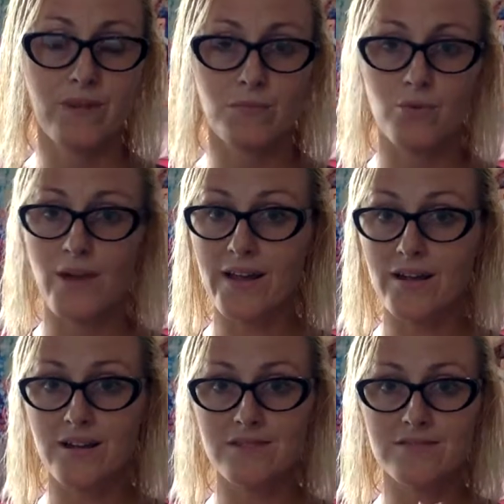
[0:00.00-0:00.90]

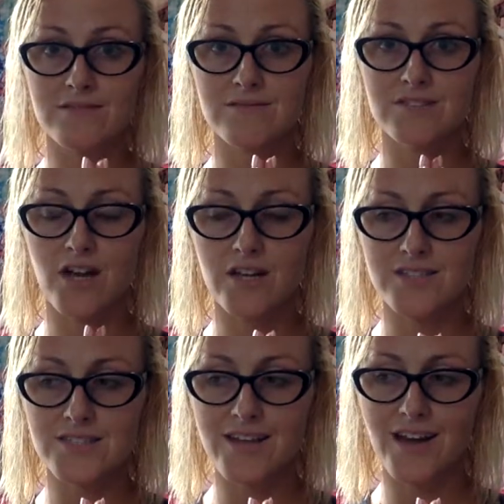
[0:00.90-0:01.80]
prayer, talking
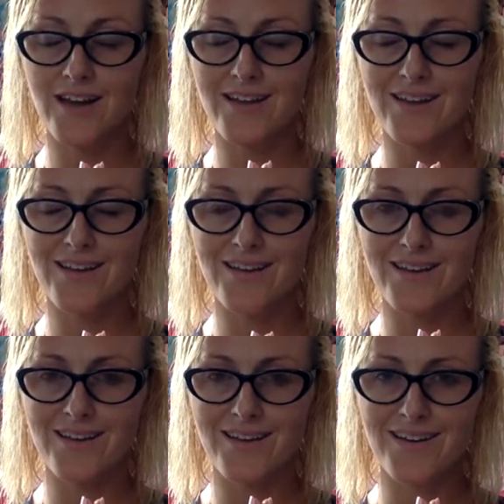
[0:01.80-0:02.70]
to God,
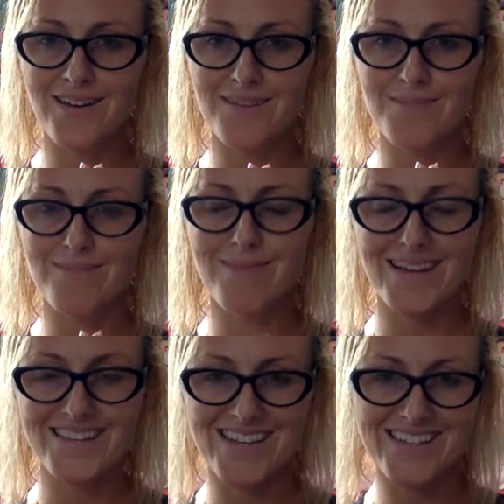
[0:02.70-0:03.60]

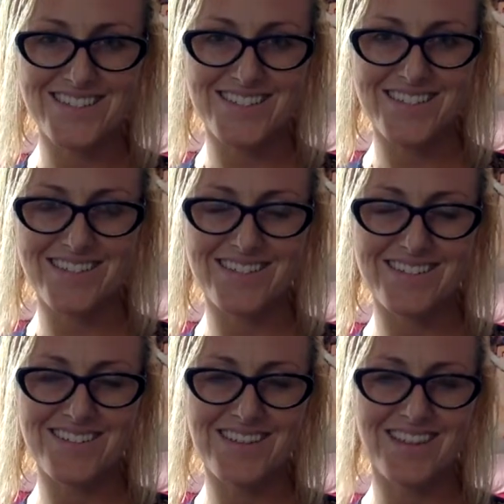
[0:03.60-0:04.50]
meditation,
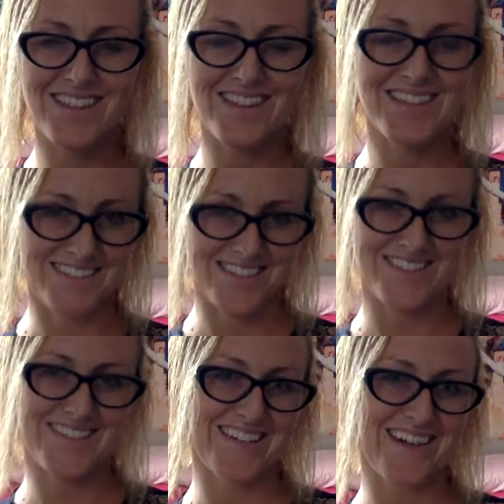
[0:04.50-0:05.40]

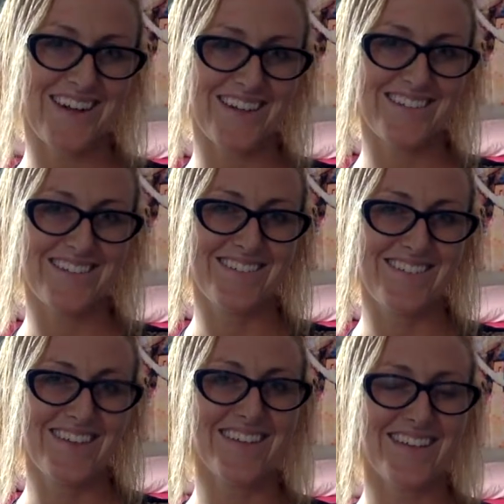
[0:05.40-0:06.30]
listening to God.
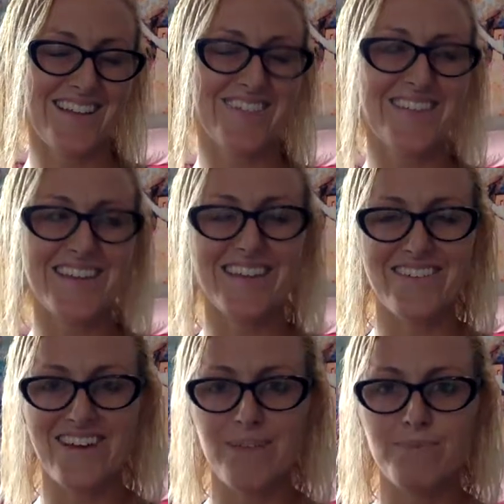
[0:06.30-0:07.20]
Yeah, let me get
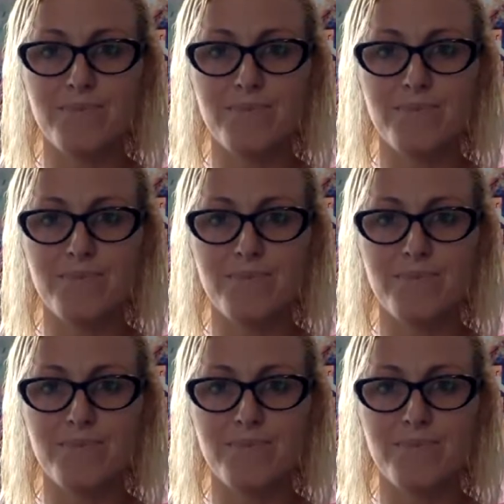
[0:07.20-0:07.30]
that right.